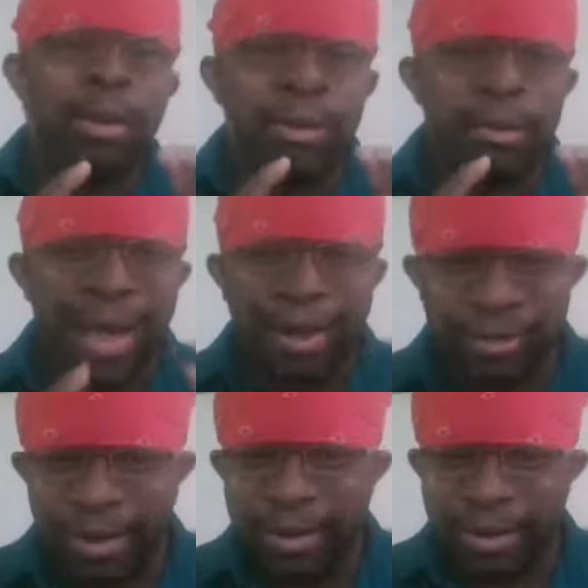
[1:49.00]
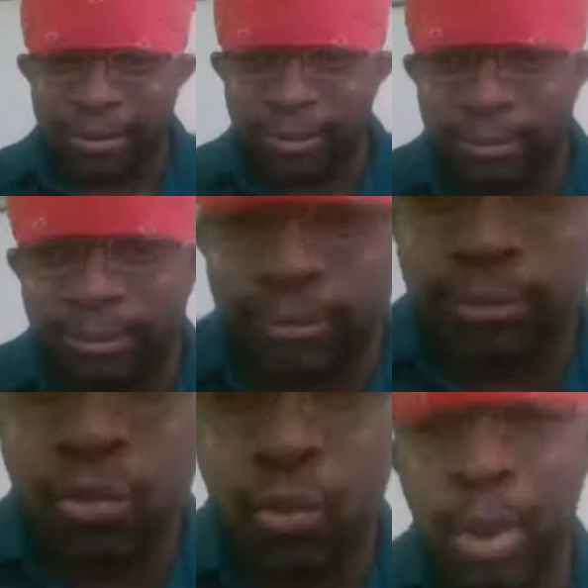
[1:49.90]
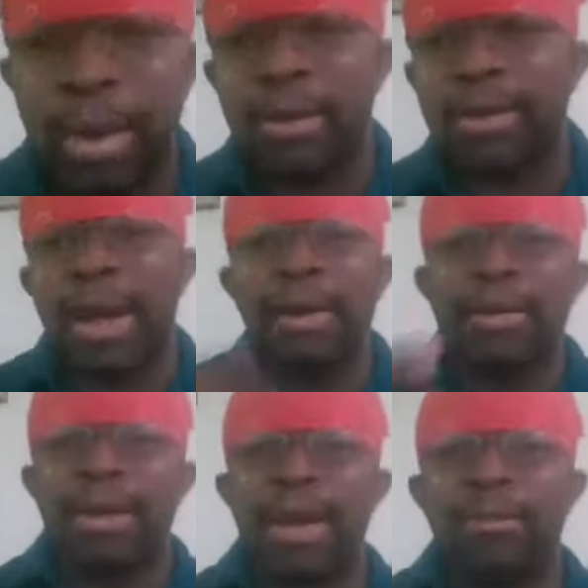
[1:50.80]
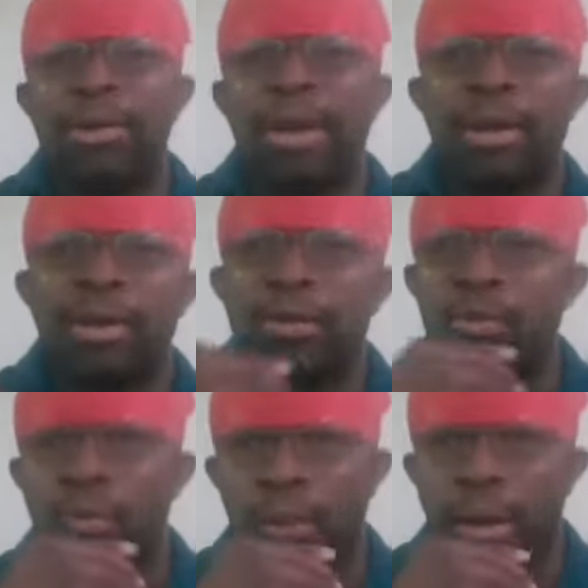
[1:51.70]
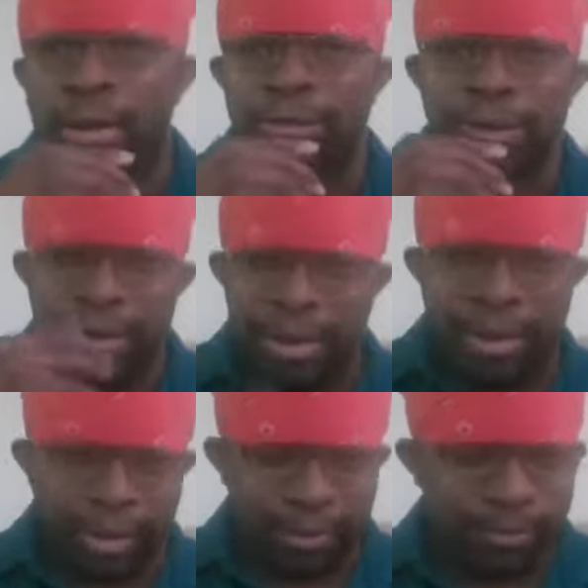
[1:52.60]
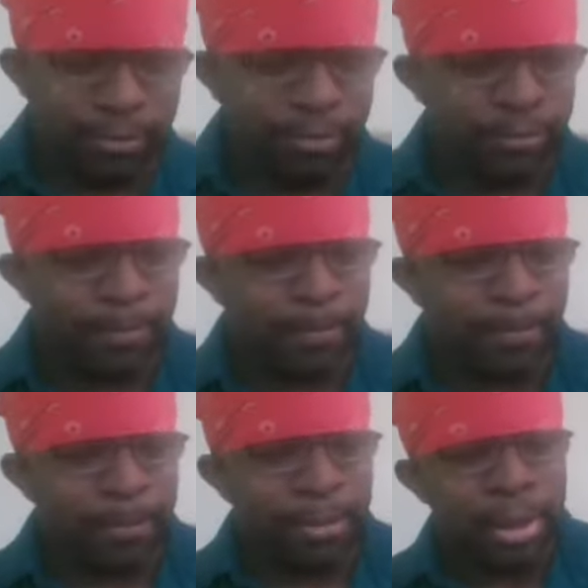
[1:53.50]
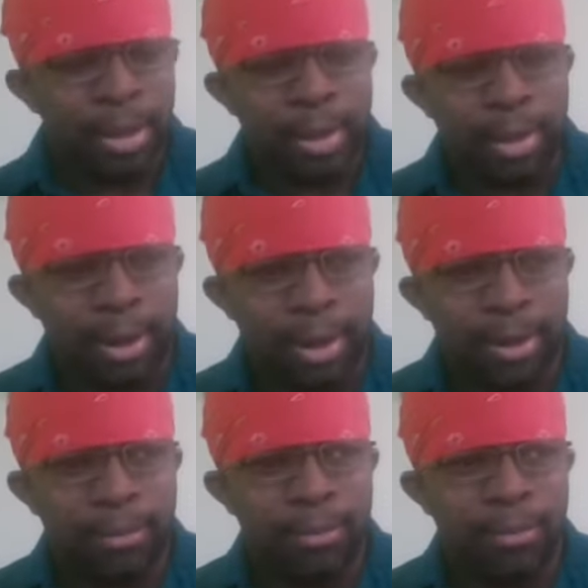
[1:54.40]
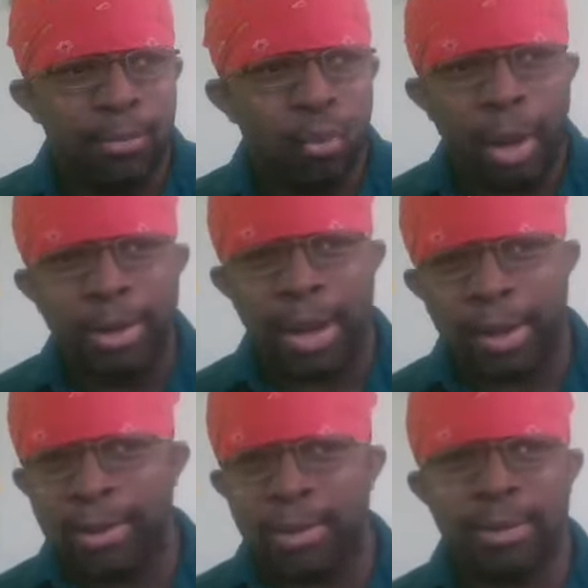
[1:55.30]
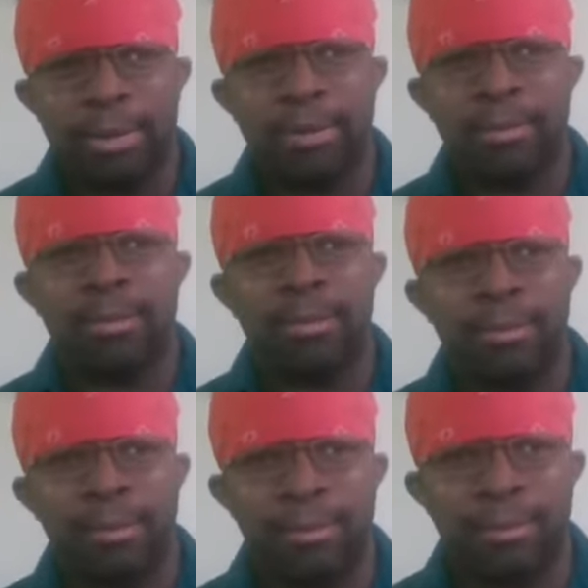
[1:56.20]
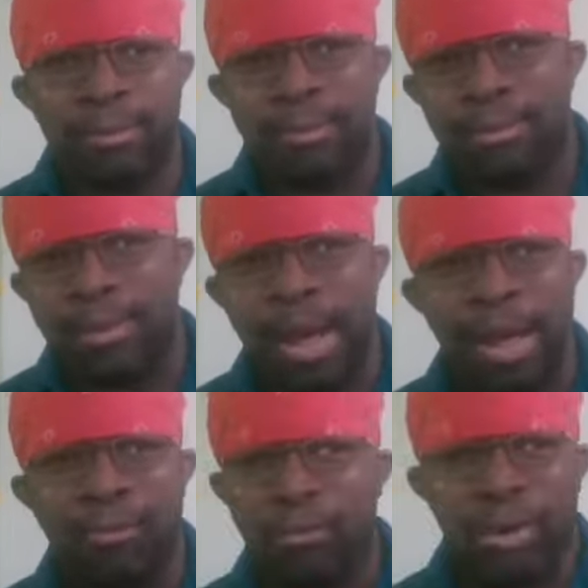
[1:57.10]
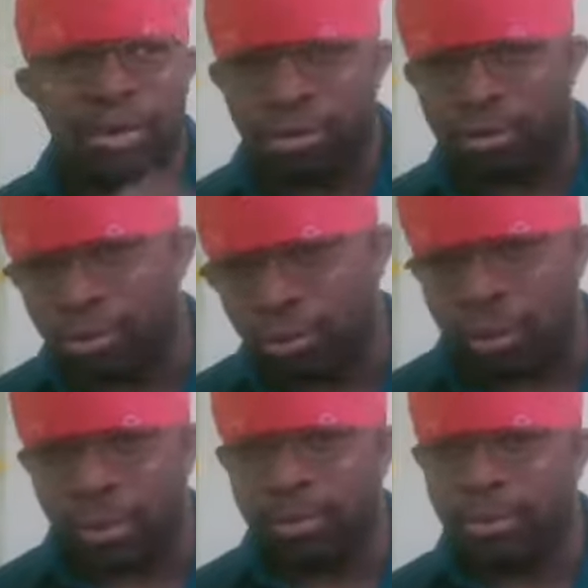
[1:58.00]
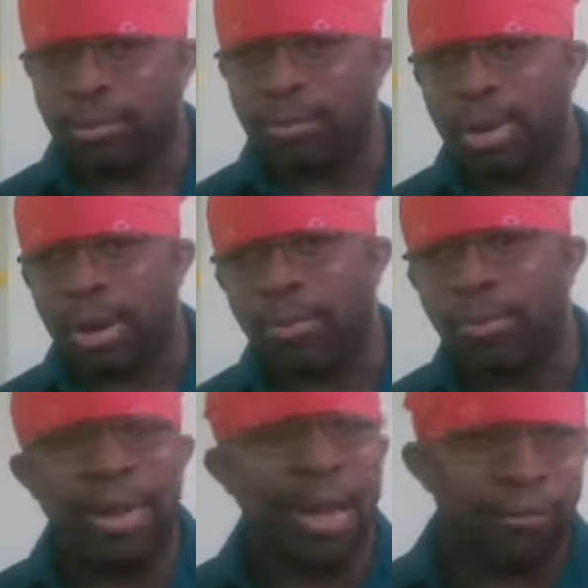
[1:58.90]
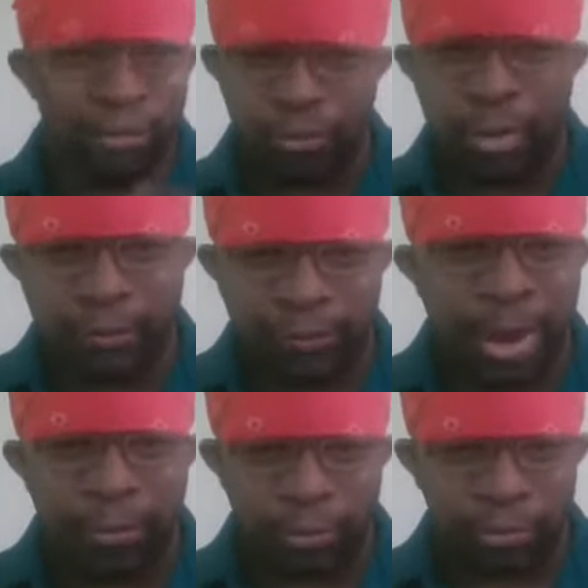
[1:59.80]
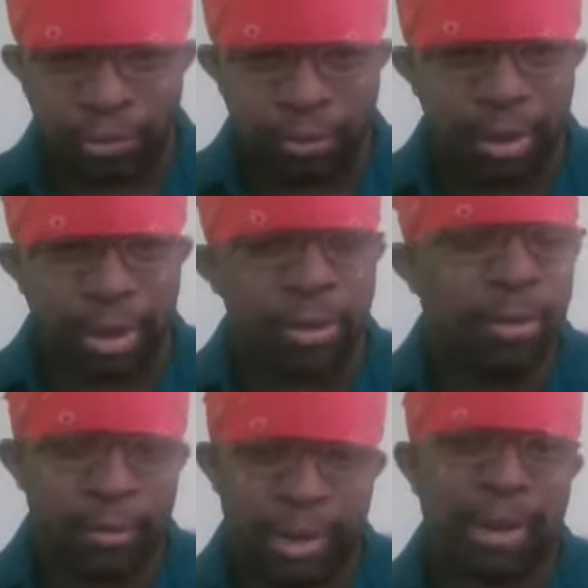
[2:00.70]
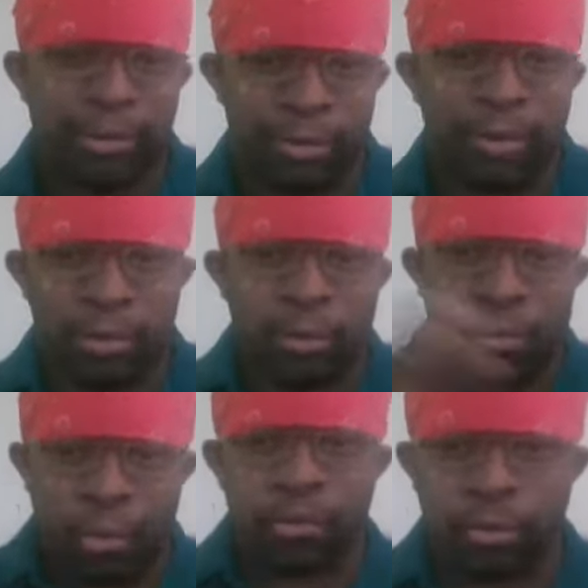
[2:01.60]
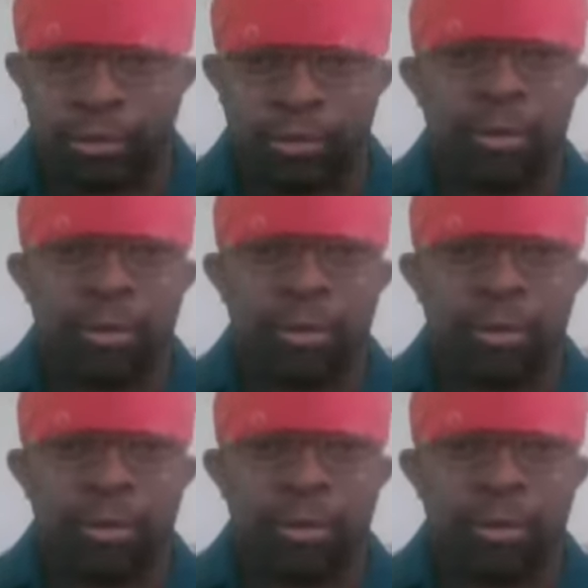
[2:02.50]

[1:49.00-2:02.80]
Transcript: That stated, when Colin Kaepernick was kneeling, one night, I went to the store. We have a 24-hour store here. Like, it's a literal grocery store.